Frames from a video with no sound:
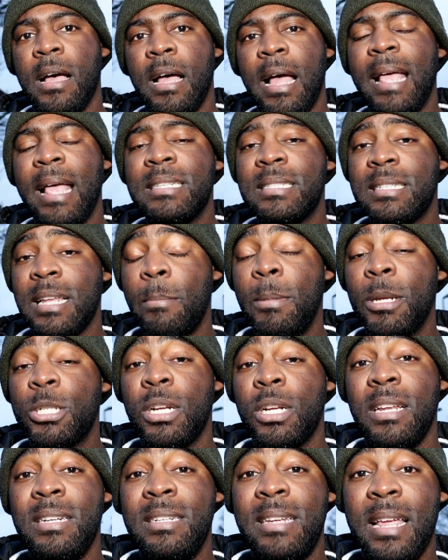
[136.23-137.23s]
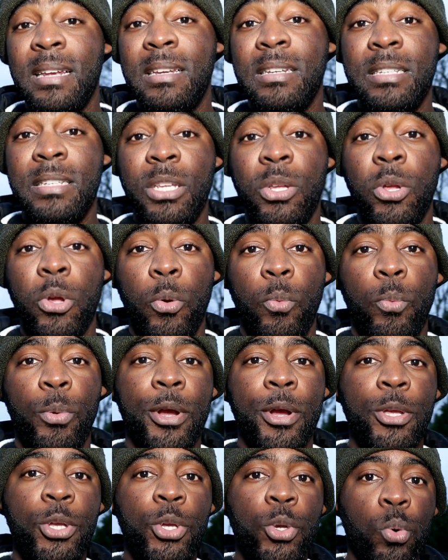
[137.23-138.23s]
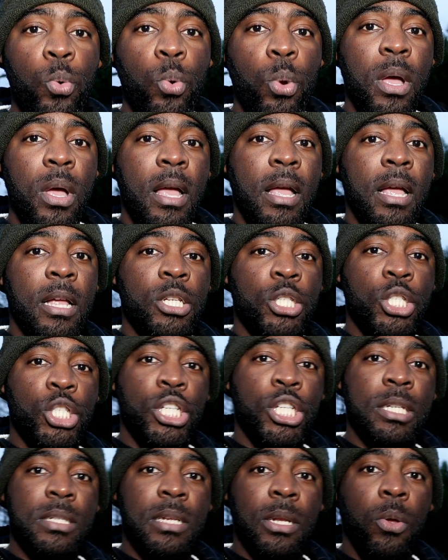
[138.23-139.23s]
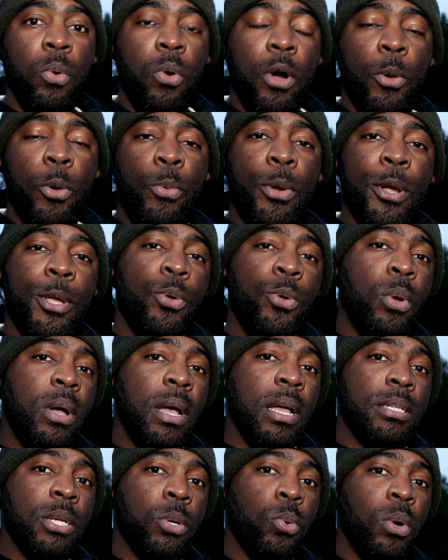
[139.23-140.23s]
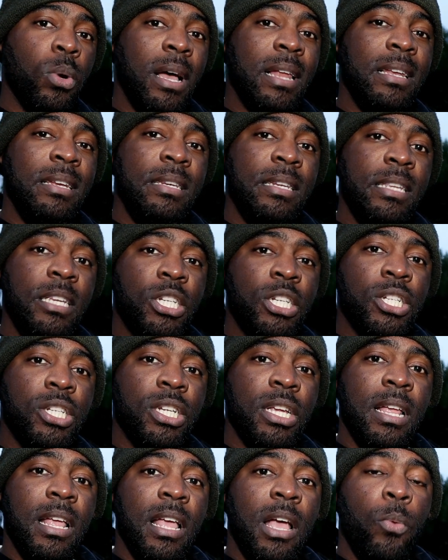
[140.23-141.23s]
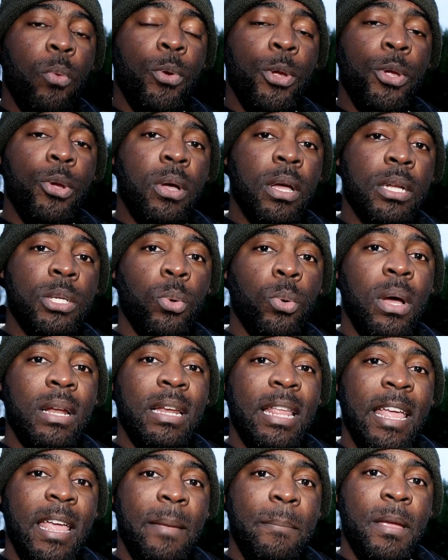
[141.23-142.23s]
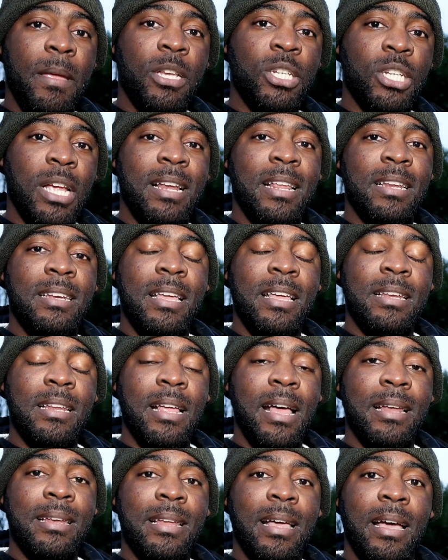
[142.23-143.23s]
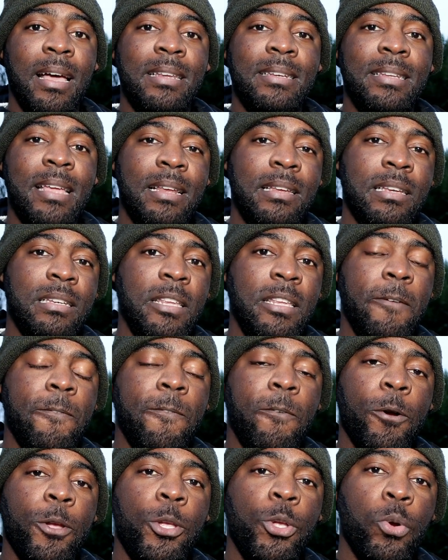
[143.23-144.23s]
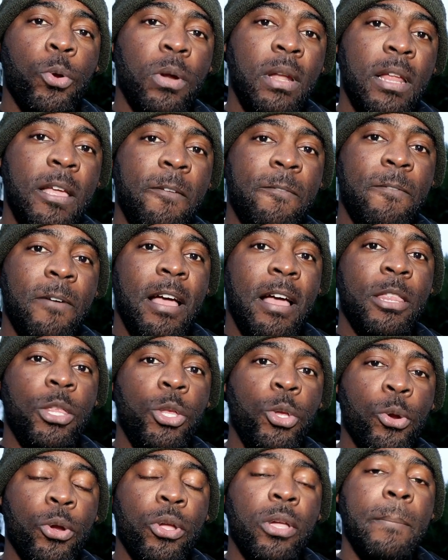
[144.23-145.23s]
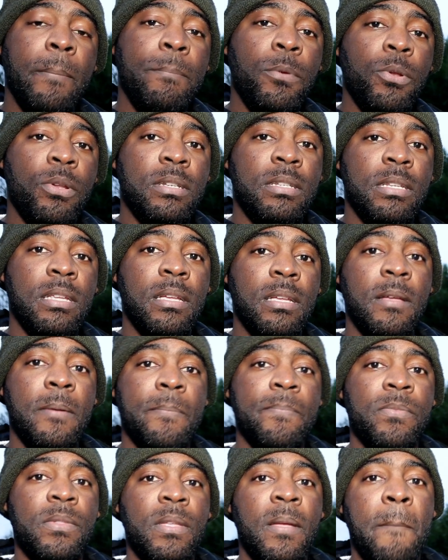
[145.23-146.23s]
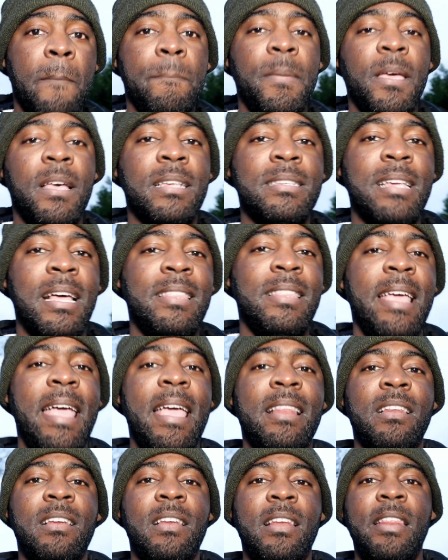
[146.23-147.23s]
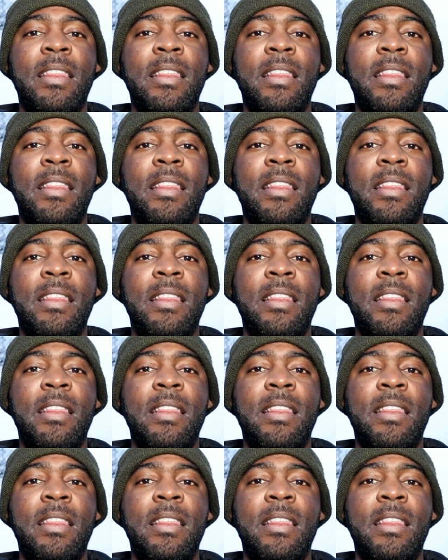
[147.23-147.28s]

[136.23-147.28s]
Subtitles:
establish an identity where you chisel out, or where you cut out a niche, where you cut out an image and an identity for your life and your community? Because at the end of the